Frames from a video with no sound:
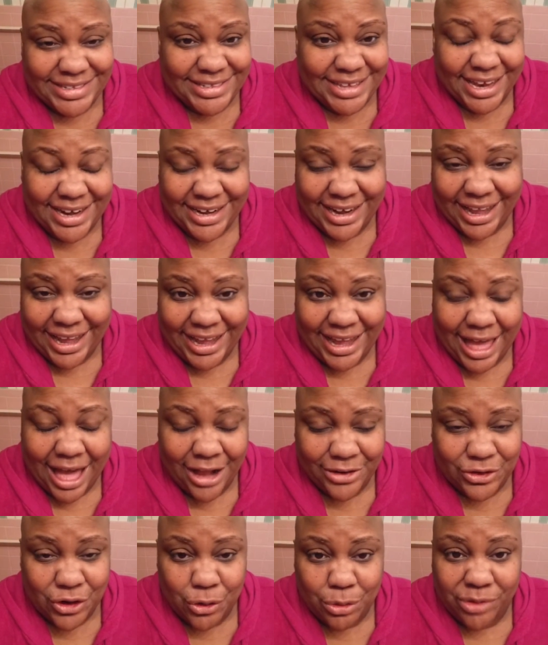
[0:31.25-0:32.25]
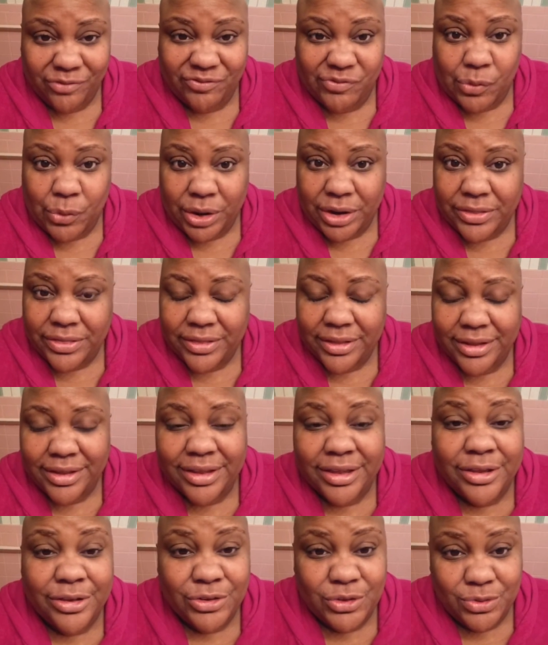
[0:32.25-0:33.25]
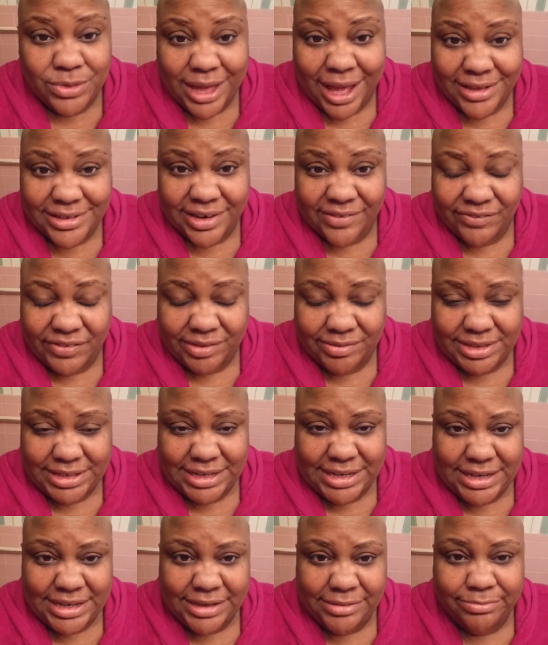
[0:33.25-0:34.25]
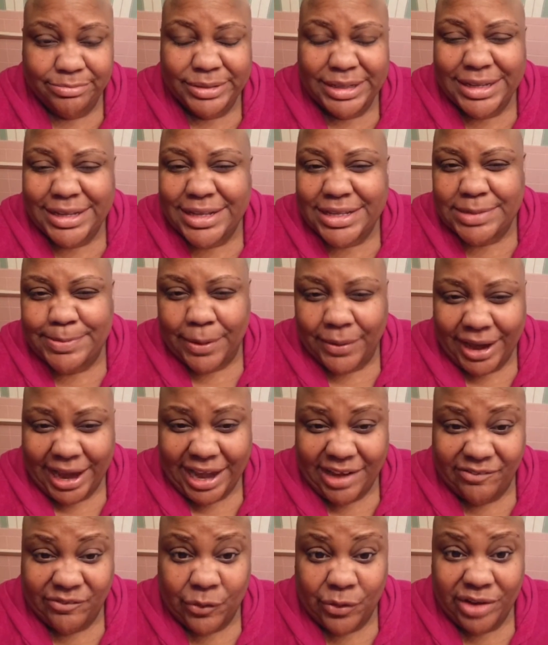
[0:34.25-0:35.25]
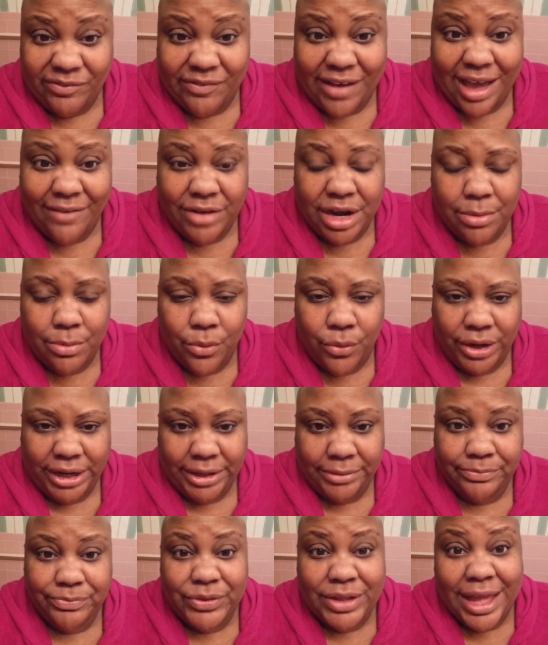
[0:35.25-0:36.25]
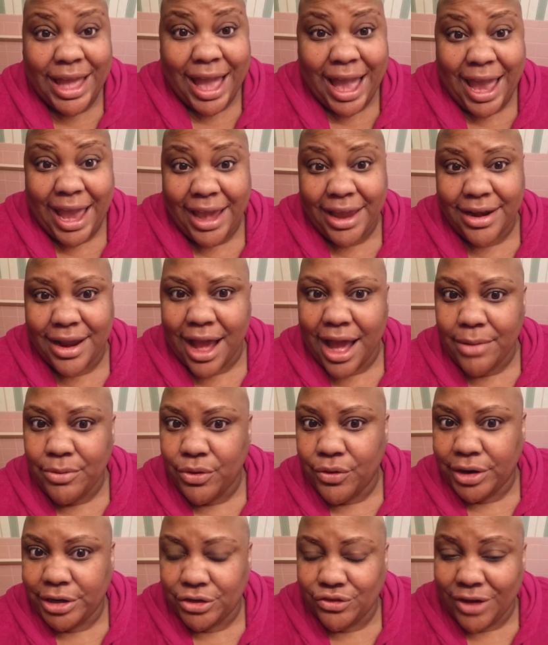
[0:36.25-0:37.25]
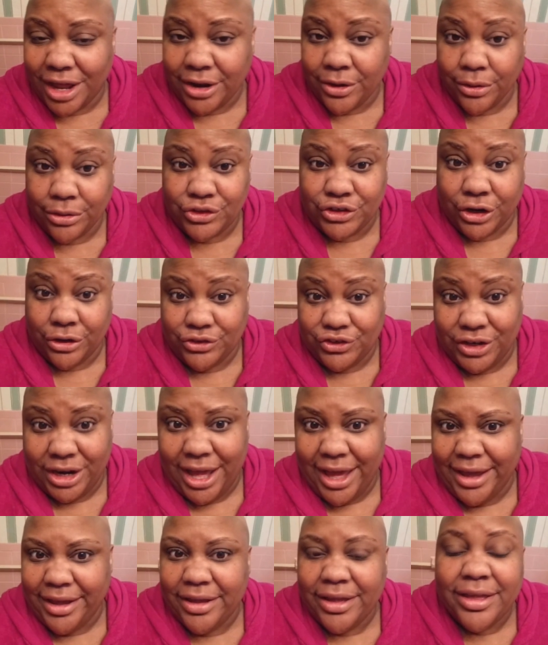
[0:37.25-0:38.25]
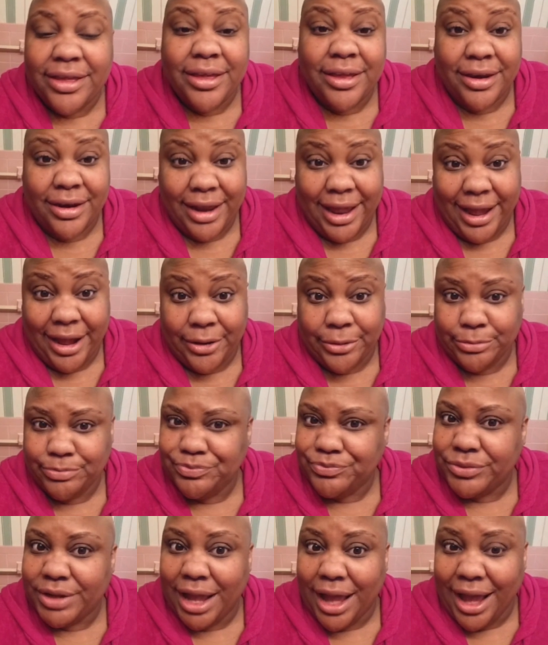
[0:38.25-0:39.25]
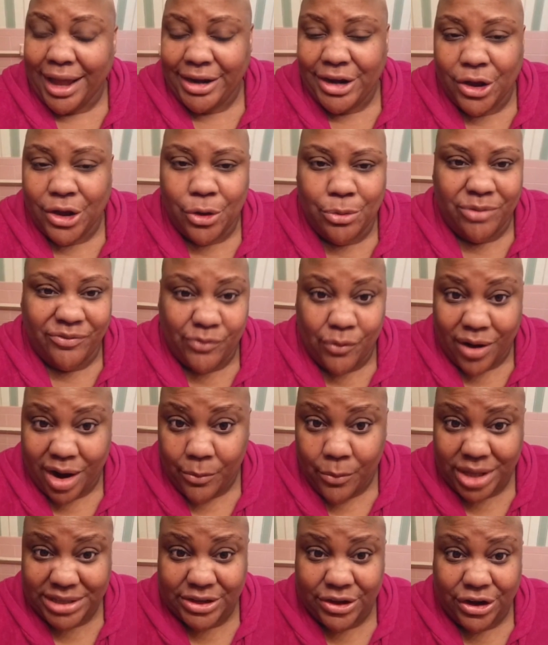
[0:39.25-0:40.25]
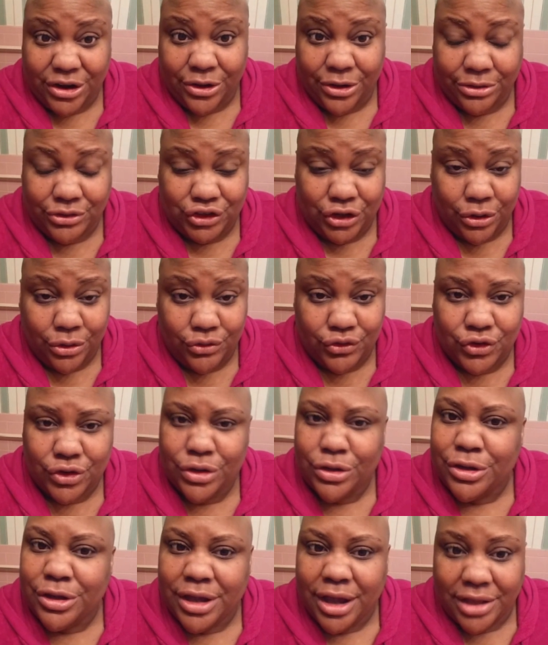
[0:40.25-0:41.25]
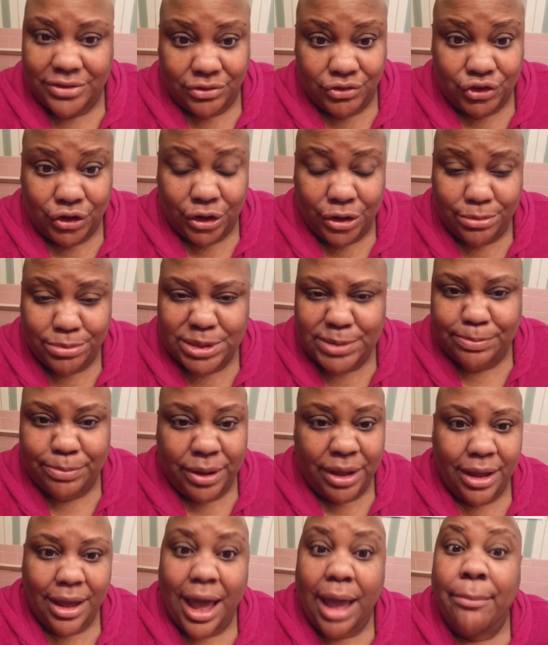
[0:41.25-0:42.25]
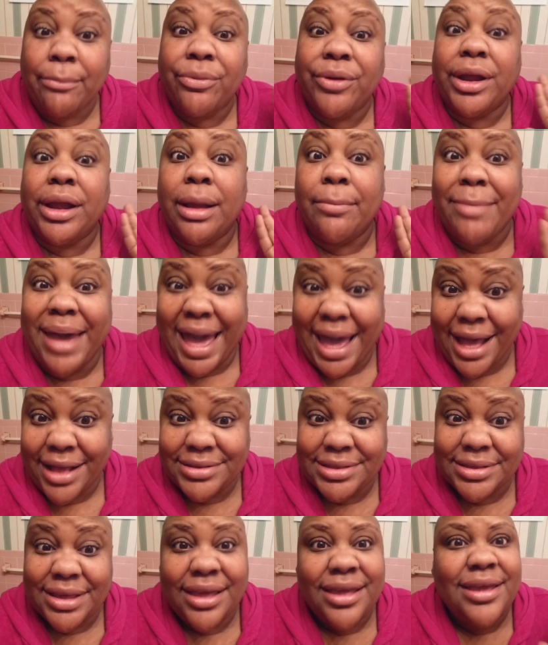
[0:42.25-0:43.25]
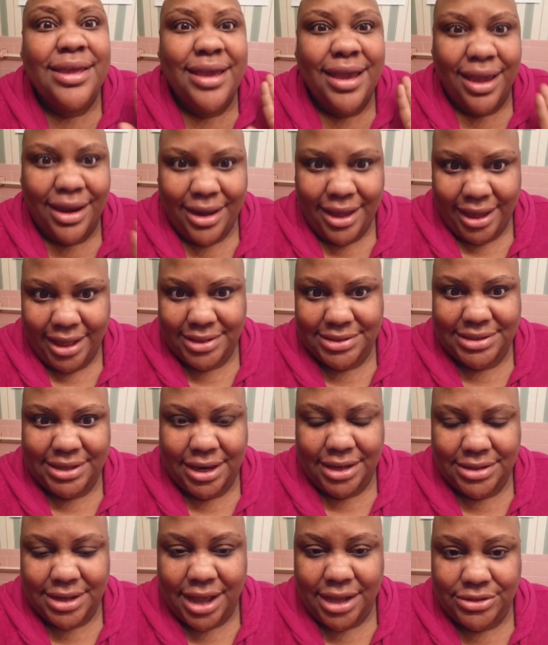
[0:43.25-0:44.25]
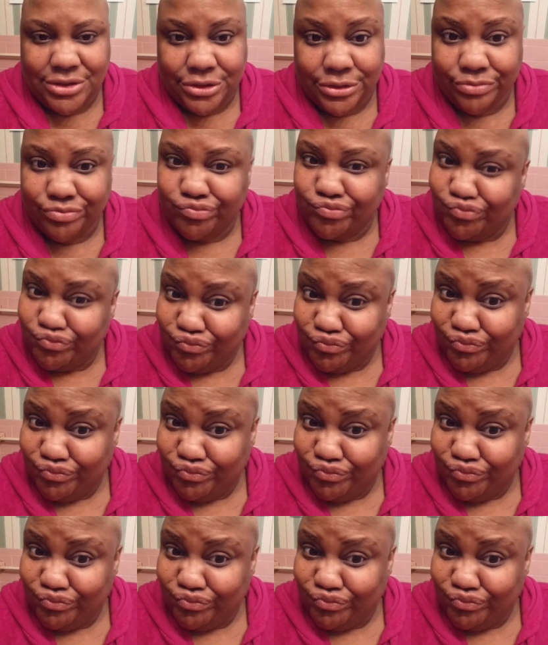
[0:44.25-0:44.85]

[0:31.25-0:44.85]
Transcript: It's Sunday, October 4th, 2015. It's about 8:45 in the morning, and I'm going to try to go to church today. Now, I know before I wasn't going to go to church because of germs, but I'm bringing a mask and hand sanitizer.